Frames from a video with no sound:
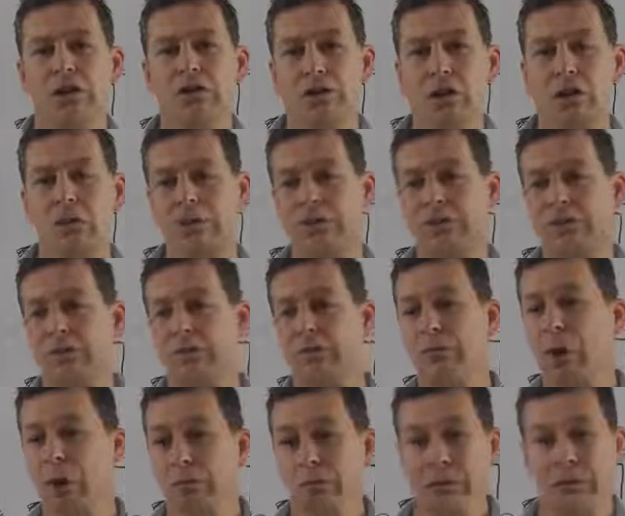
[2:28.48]
So I went from
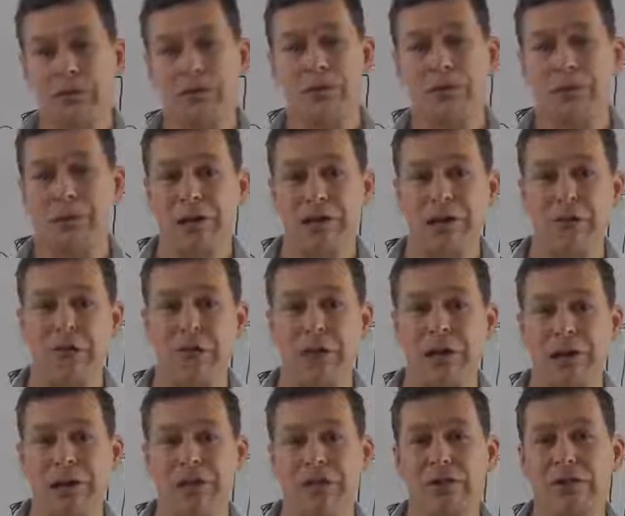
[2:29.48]
not being able to manage
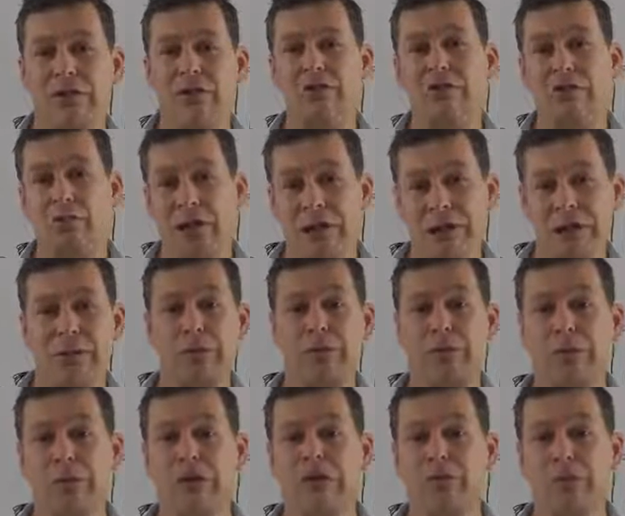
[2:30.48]
behaviour to being able
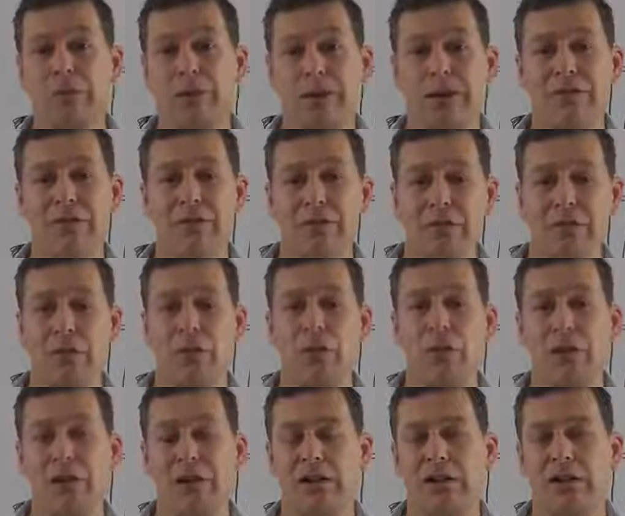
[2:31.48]
to manage behaviour very
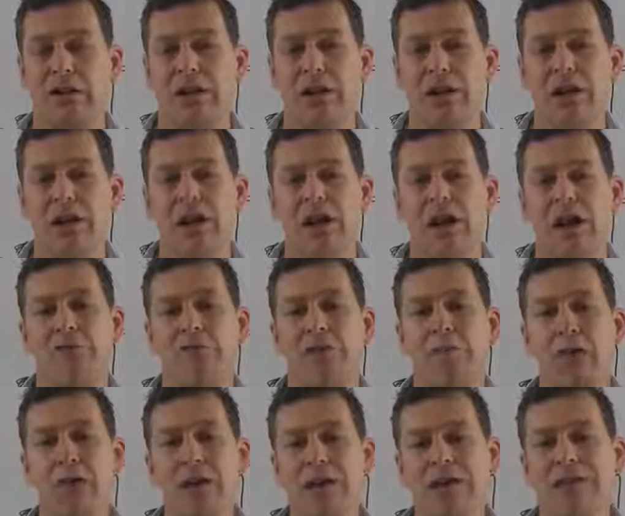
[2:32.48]
well. And my
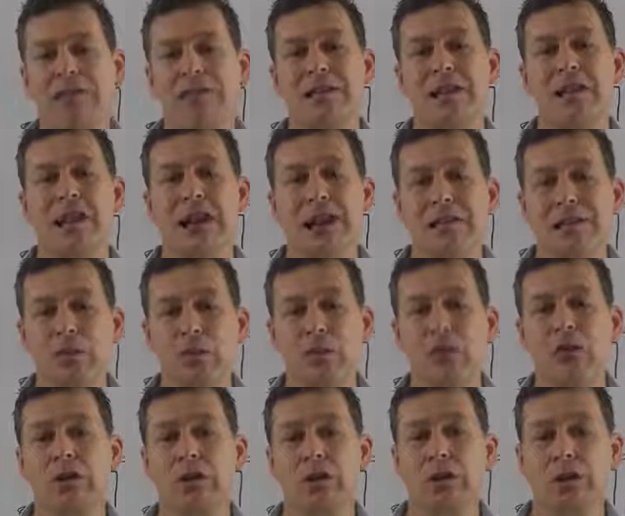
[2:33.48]
point is that
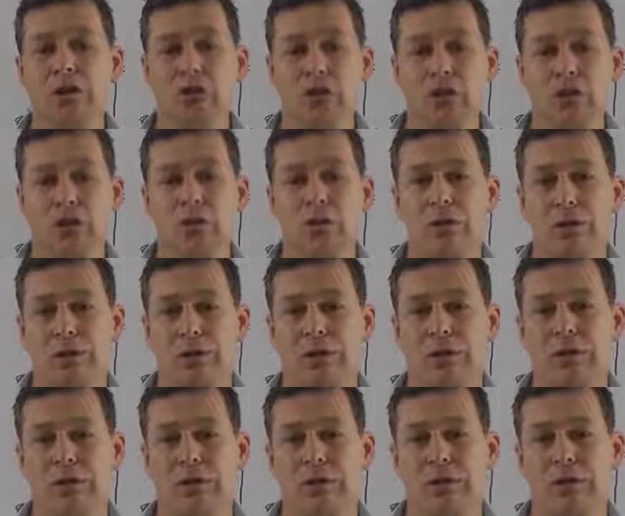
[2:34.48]
anyone can do
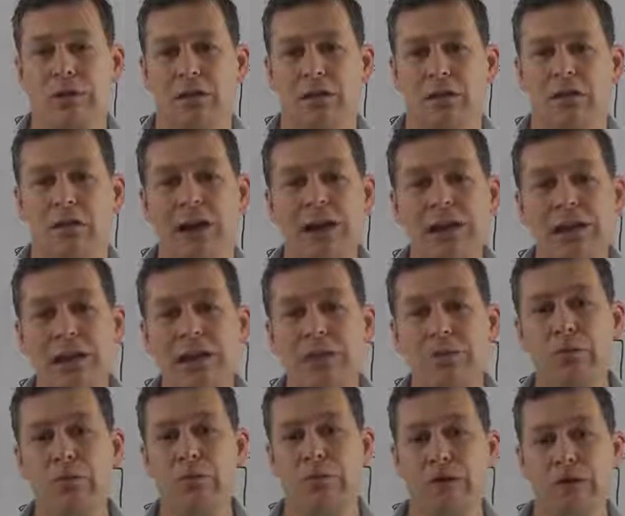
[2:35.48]
this. And my
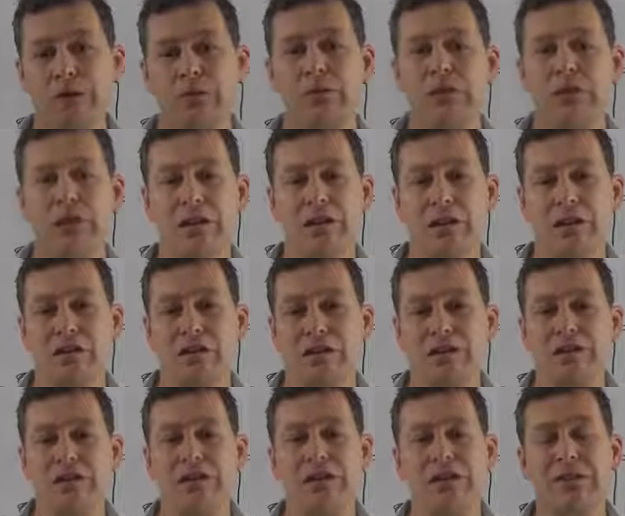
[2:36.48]
aim with these videos
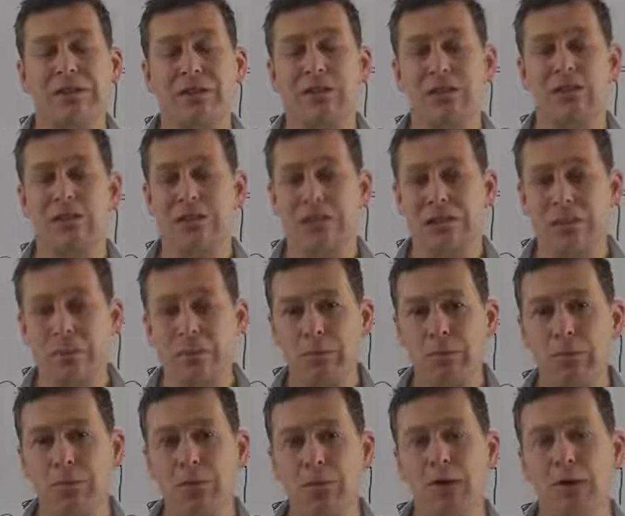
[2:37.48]
is to give you
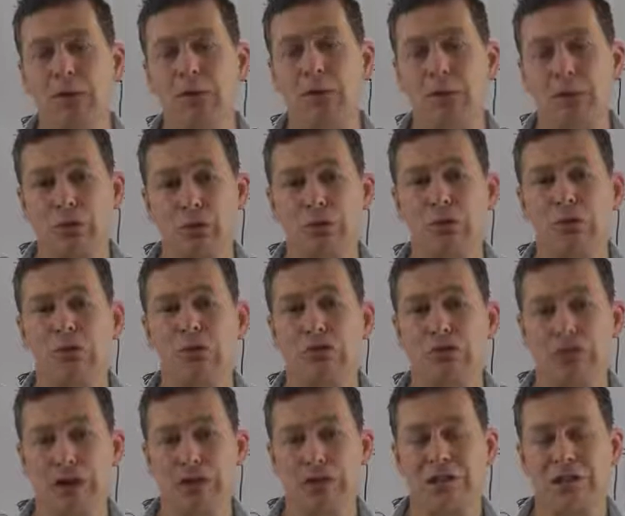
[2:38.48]
simple, proven
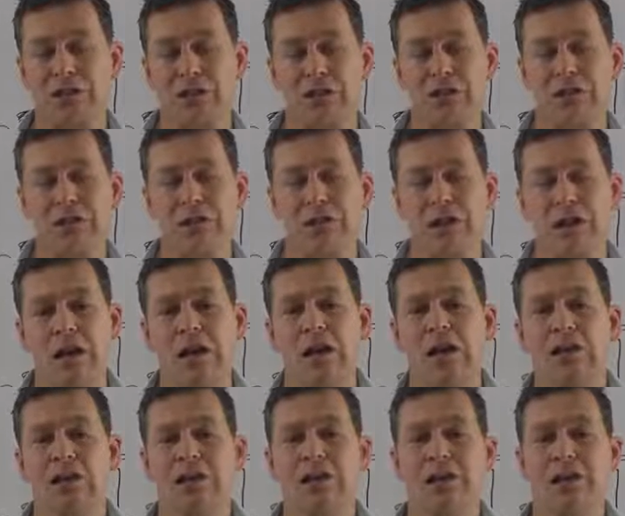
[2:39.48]
strategies
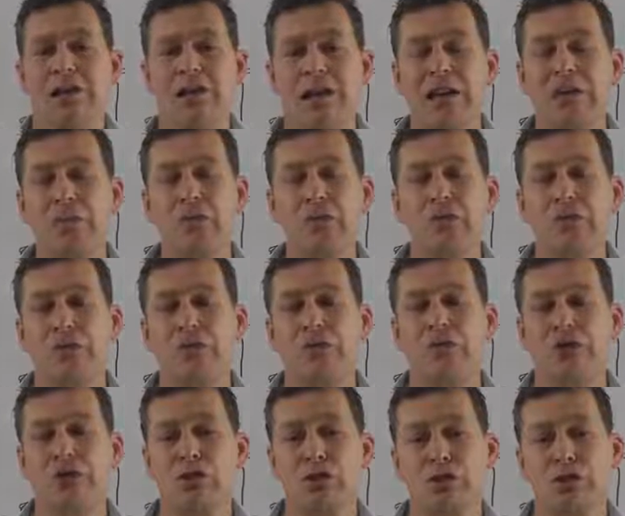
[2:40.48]
that will enable you
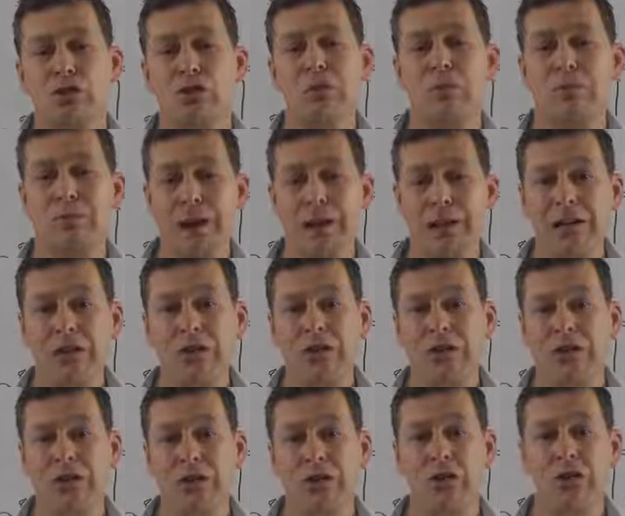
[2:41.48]
to
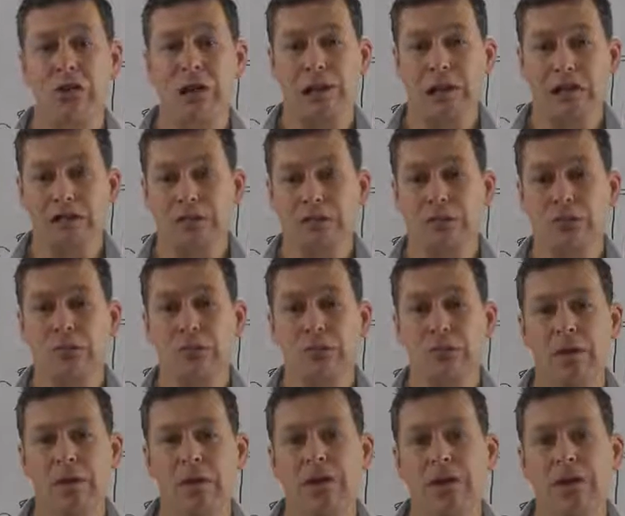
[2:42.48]
manage your classroom,